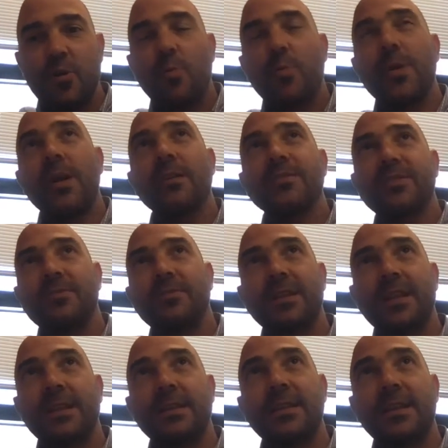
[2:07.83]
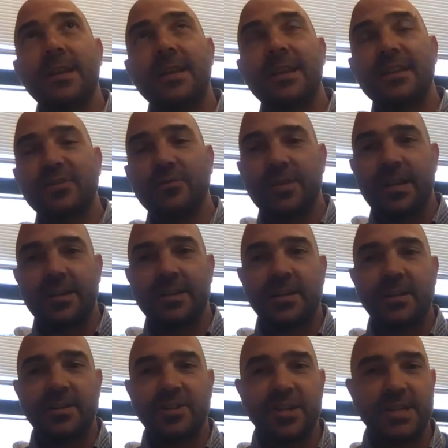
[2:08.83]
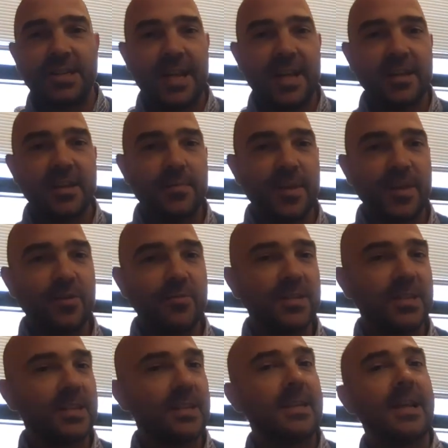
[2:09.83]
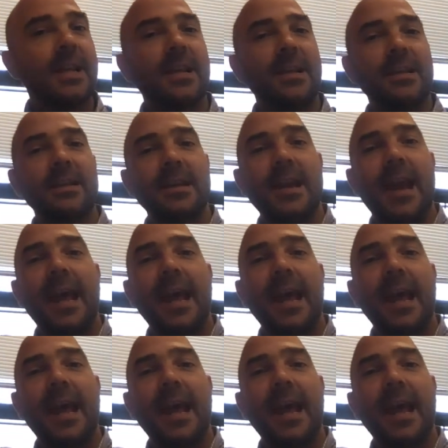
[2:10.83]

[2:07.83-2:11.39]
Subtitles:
We also know that the digital technologies tend to be used and